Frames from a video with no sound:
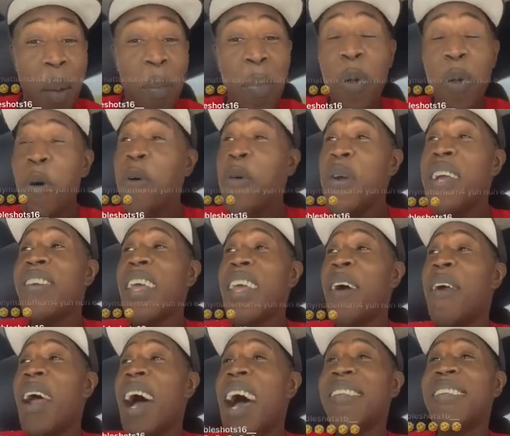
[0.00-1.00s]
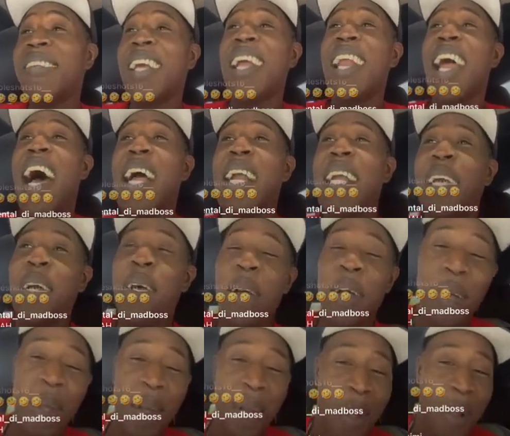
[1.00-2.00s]
Blue reach a rascal.
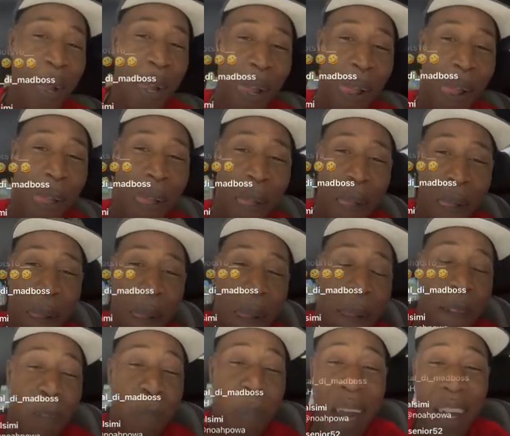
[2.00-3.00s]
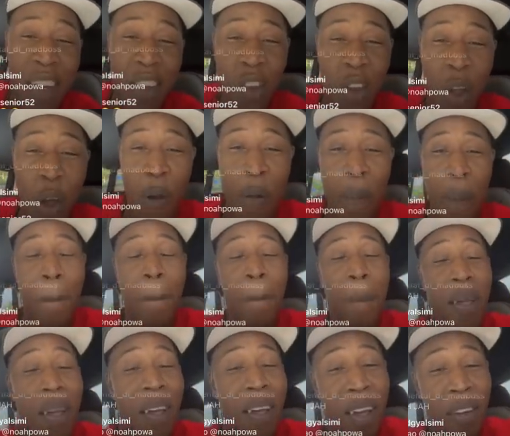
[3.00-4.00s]
Spanish town.
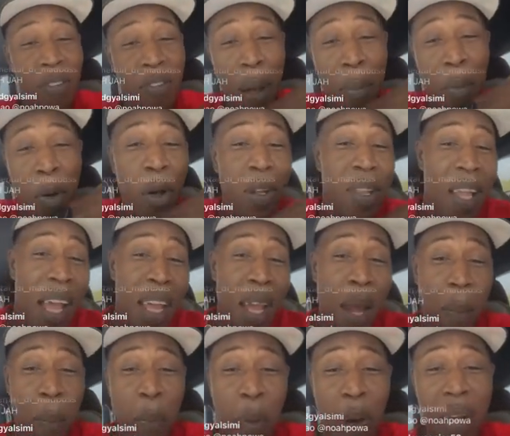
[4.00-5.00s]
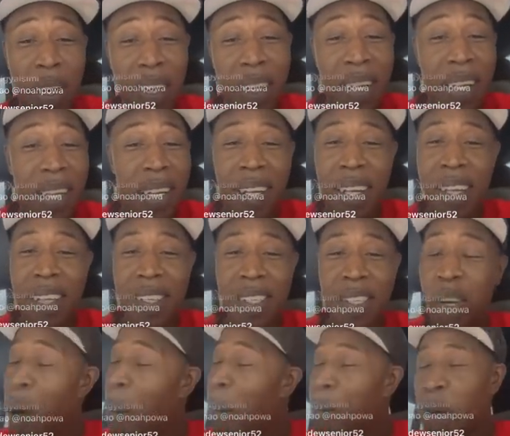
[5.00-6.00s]
From out airport.
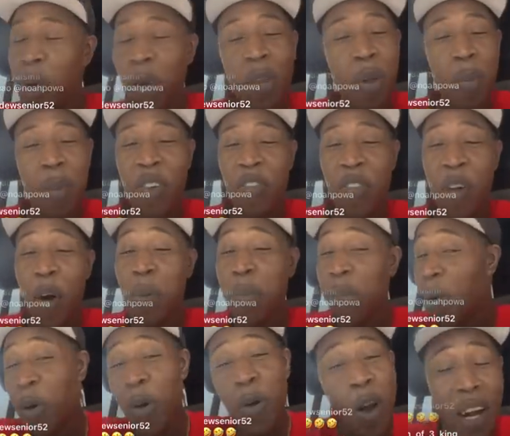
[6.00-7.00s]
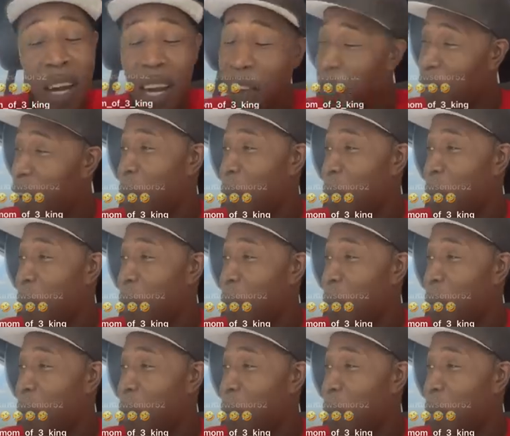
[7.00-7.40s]
No Blue to be found. Blue run left